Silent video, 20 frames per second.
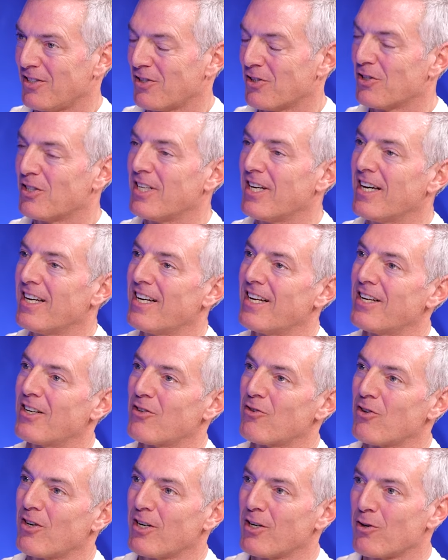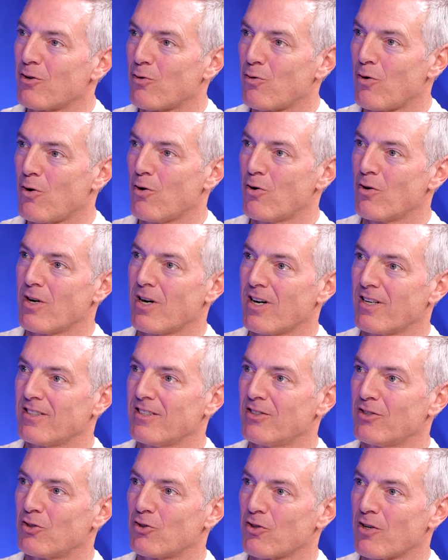Your dad had a great quote on
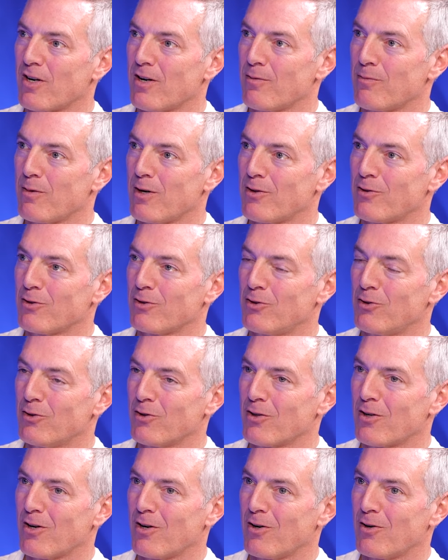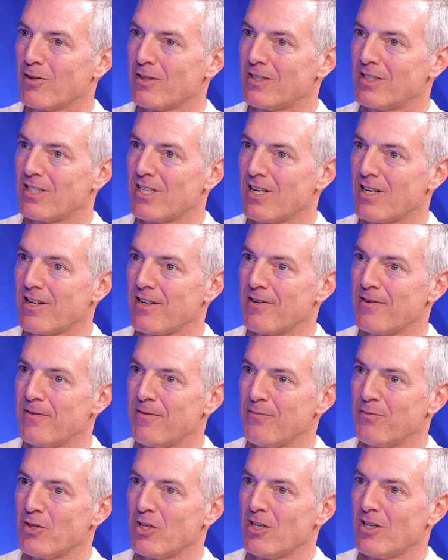his Instagram a month or two ago. It said,
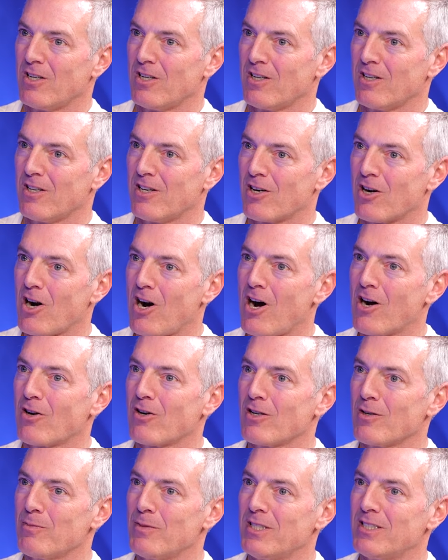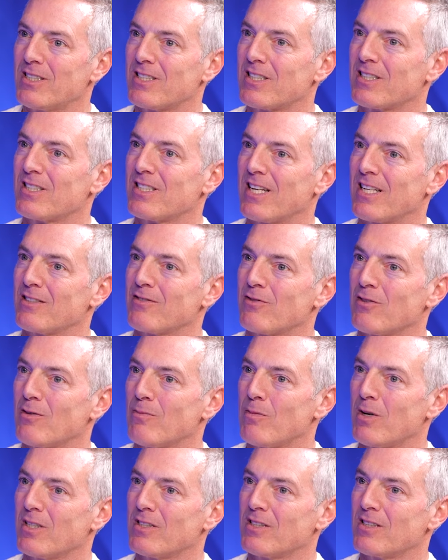your hunger to be successful
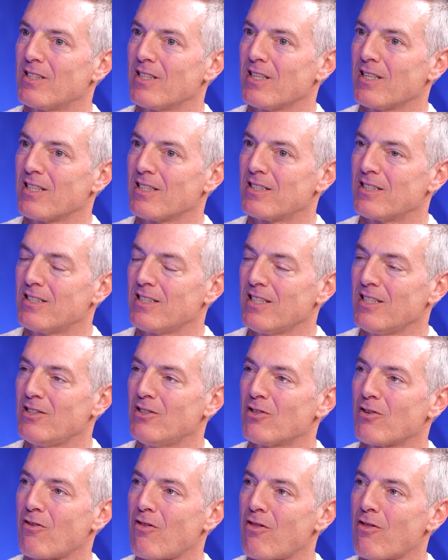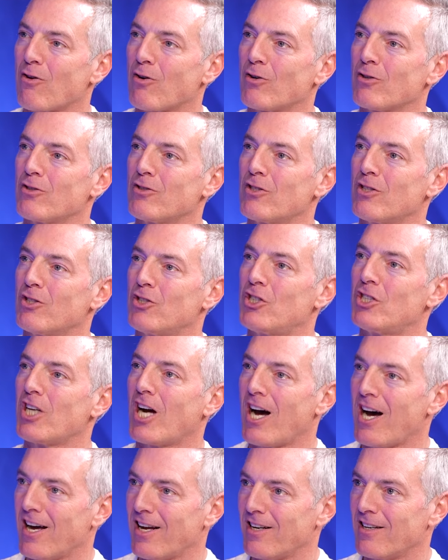must exceed your thirst to
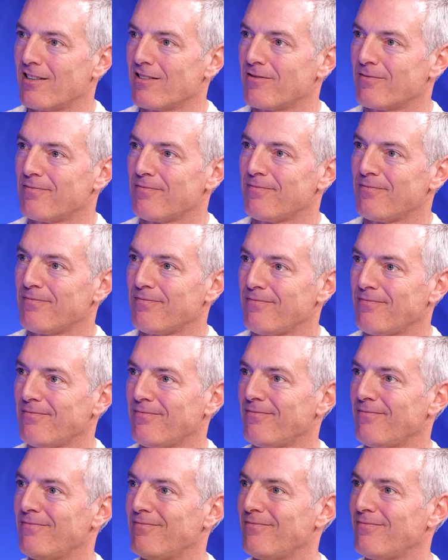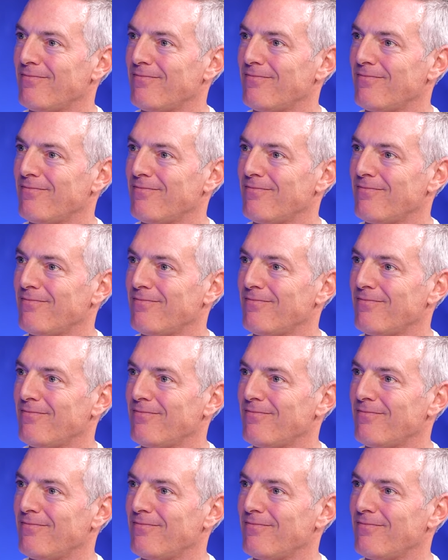shine. Mm.